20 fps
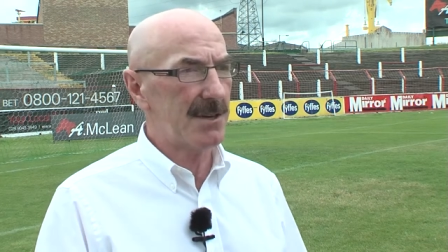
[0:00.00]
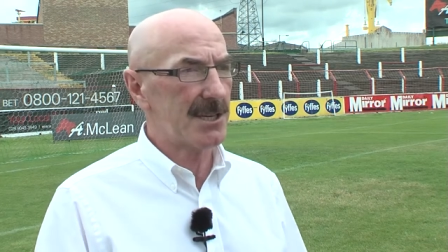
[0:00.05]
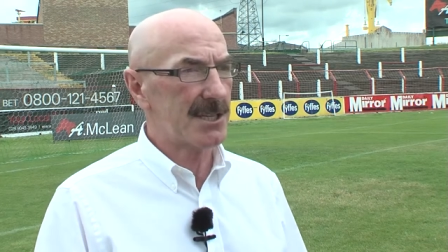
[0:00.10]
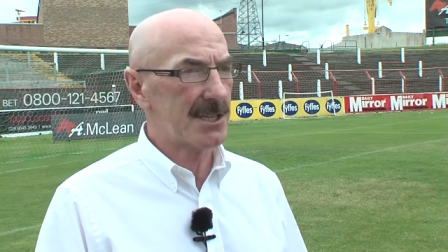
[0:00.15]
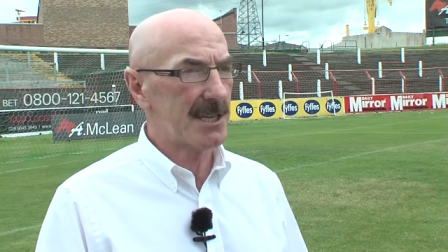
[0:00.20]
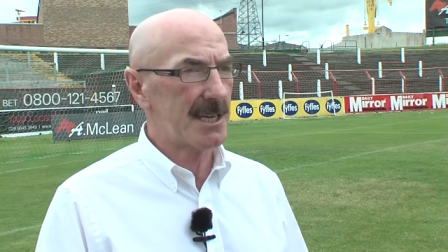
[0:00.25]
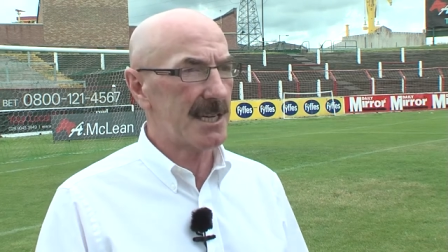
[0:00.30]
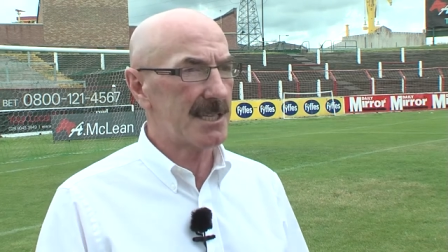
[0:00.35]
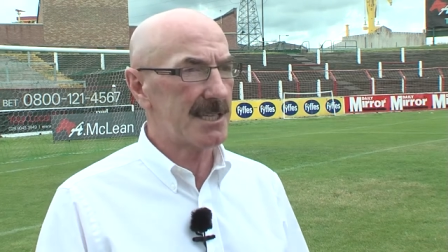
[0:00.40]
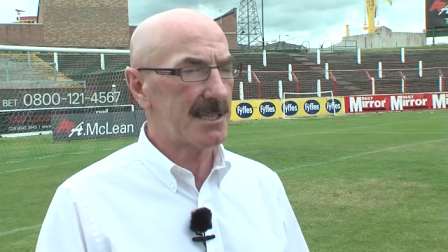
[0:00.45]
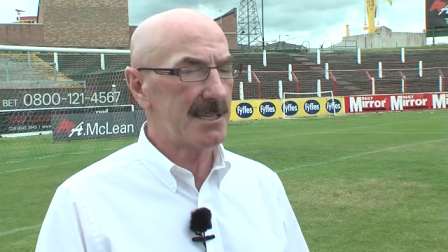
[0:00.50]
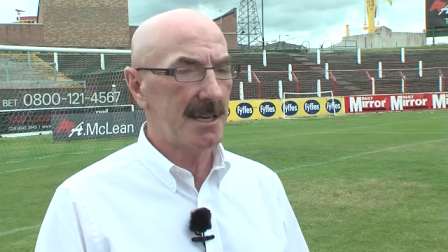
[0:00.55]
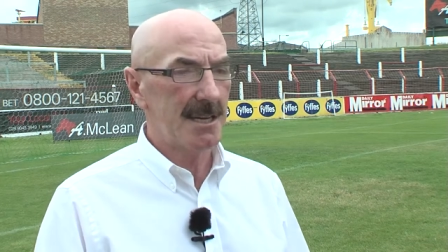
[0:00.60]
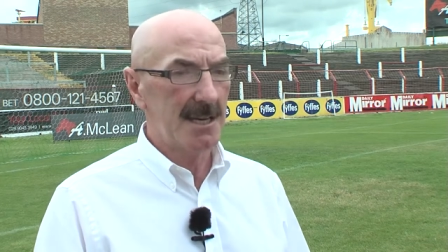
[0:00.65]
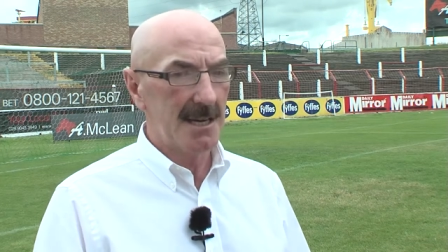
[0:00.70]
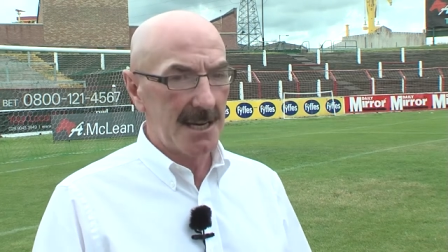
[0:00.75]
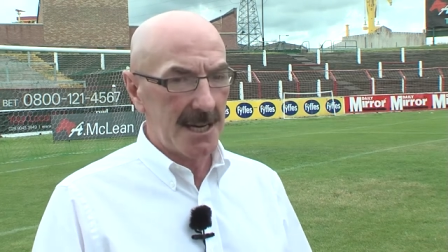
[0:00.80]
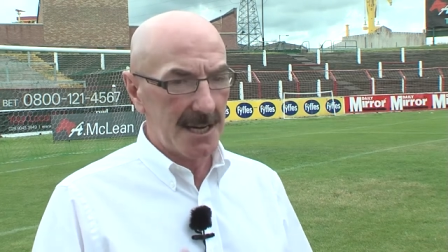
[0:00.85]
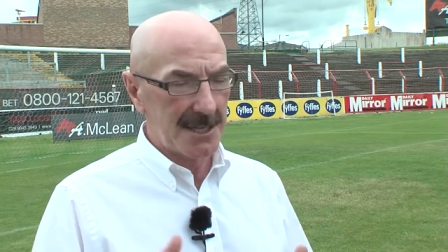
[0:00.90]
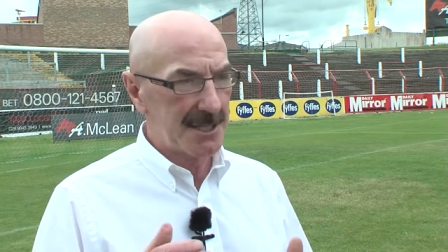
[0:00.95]
season
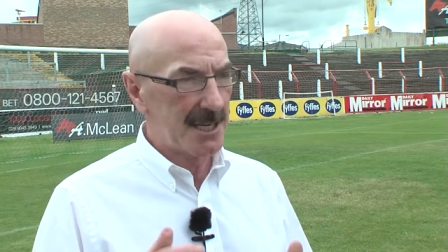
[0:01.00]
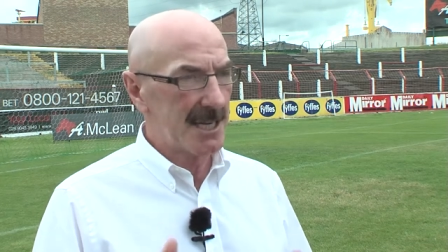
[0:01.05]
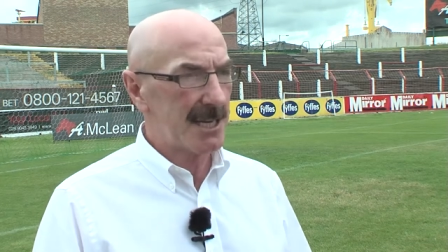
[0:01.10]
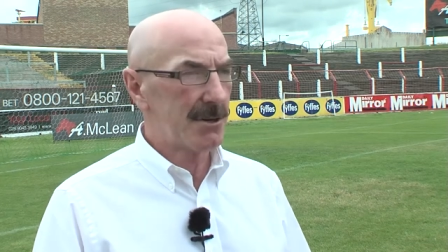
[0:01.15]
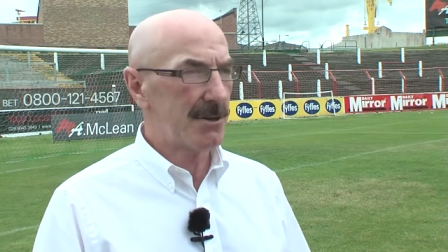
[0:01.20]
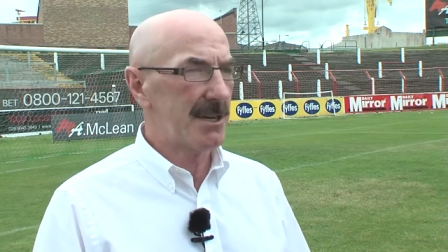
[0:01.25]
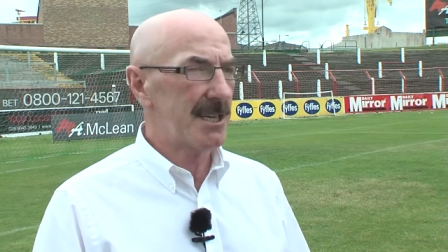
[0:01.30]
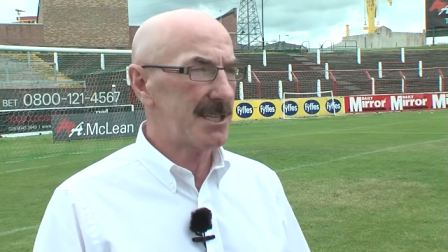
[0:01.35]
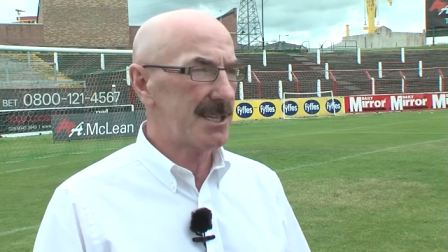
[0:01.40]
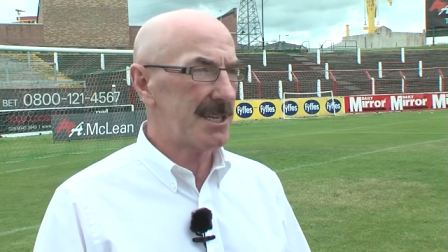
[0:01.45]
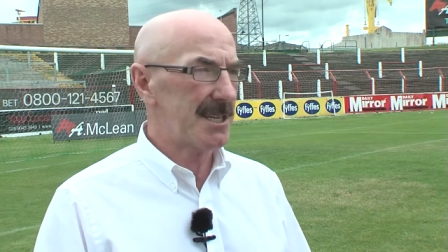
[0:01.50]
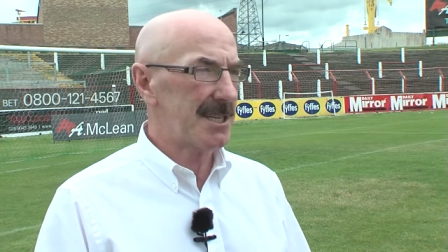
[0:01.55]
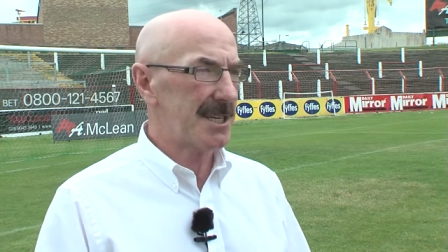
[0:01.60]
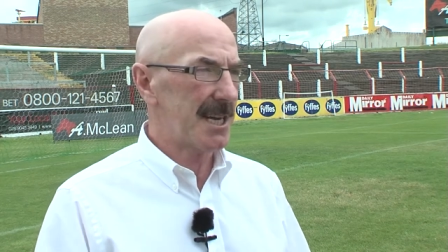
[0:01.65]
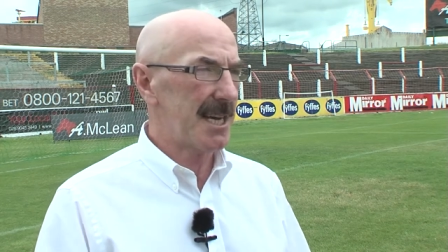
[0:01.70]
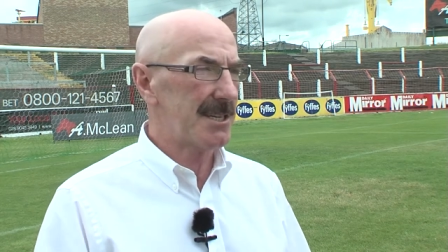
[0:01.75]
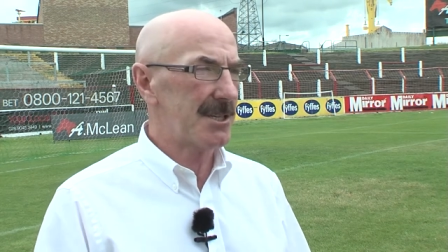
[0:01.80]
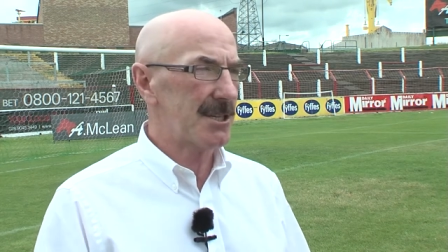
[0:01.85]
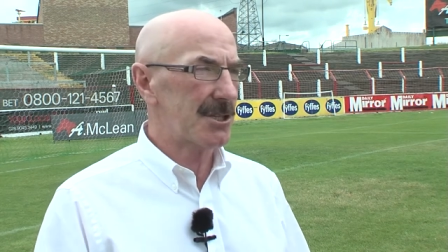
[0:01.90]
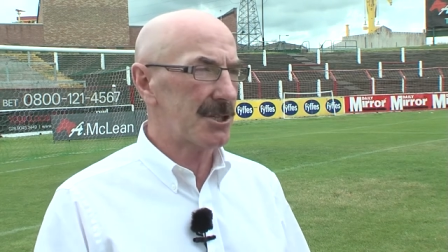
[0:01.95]
a decrease in
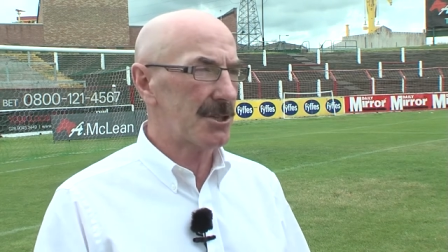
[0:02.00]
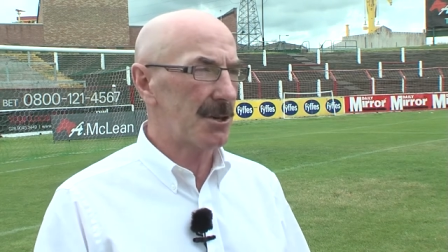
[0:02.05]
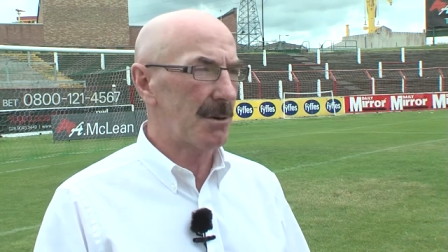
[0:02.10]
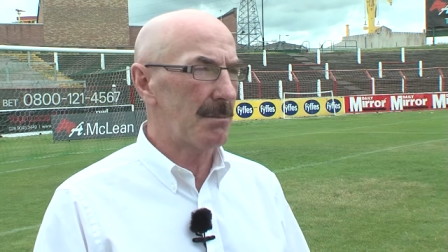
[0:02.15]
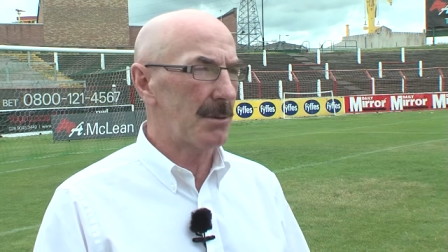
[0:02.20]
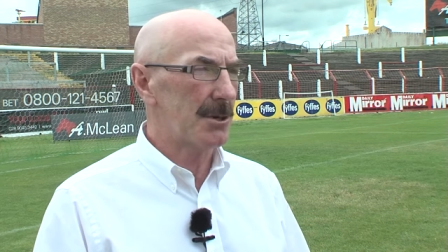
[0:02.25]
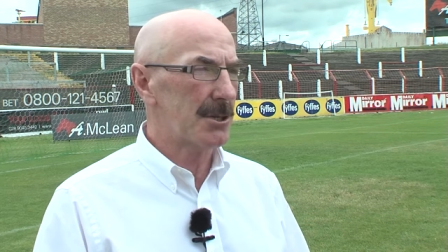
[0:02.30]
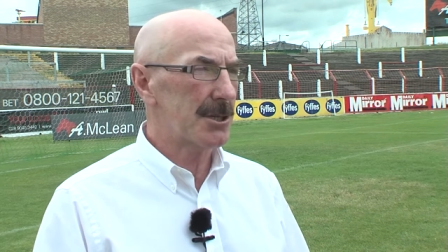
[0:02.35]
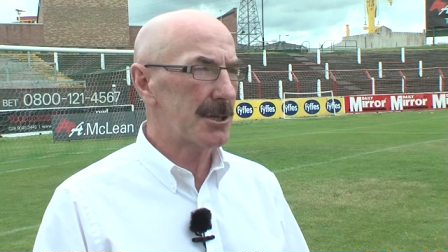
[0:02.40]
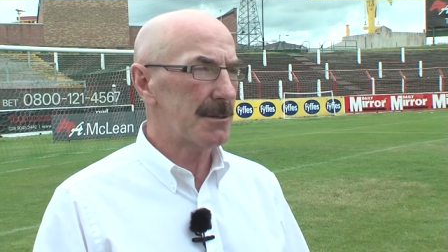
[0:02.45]
attendance numbers.